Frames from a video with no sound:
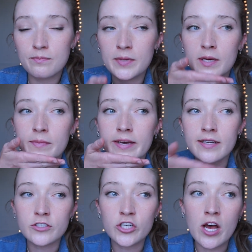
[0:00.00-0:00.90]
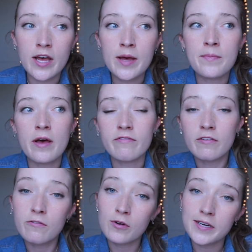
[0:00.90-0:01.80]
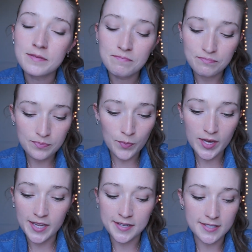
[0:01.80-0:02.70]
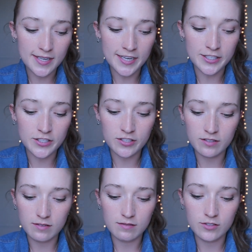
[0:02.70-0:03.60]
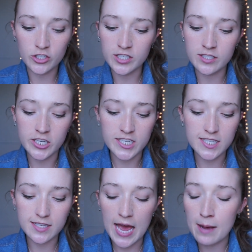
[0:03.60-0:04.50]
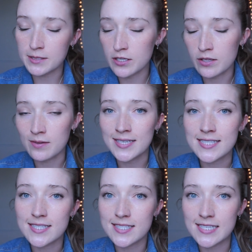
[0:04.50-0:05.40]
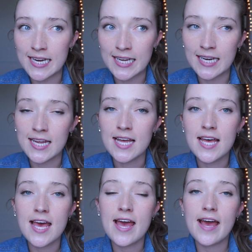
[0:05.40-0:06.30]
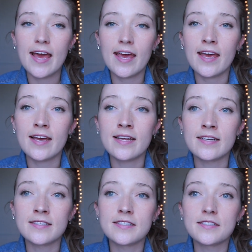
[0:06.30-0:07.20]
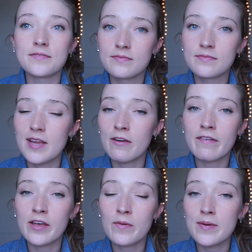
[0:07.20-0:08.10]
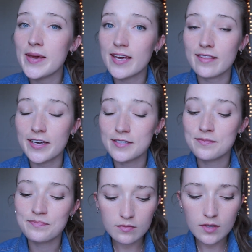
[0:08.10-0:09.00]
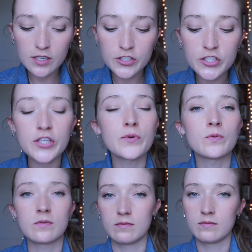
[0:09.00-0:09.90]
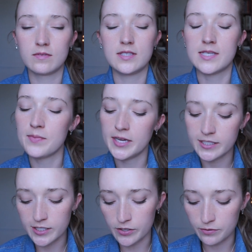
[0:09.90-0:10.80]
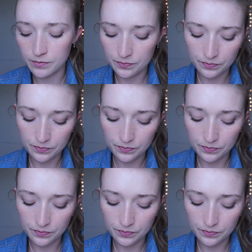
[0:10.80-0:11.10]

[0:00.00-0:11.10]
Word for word: pick my jaw up off the floor because it's just looks absolutely stunning, and I really want to make it there soon, someday soon.